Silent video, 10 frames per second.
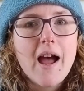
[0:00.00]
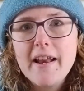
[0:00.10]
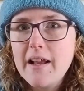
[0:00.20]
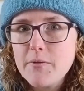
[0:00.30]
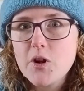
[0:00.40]

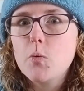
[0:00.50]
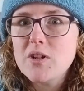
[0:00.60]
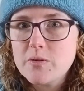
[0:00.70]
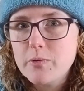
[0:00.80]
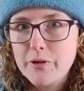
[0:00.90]
I never know
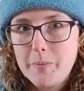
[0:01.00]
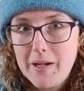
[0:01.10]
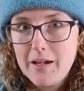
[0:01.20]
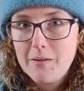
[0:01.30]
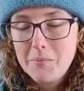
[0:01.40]
which blue to
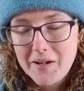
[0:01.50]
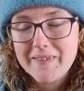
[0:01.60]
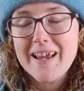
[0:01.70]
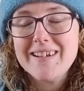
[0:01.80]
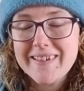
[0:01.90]
pick
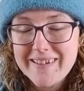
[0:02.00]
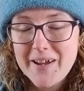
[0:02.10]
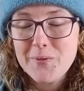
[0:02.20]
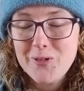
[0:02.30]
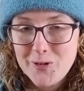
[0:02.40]
because I just
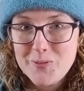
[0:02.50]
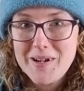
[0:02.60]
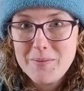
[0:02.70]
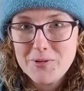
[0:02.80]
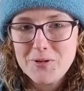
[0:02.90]
have so
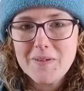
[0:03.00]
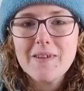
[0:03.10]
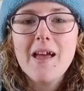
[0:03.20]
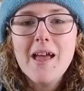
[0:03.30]
many blues.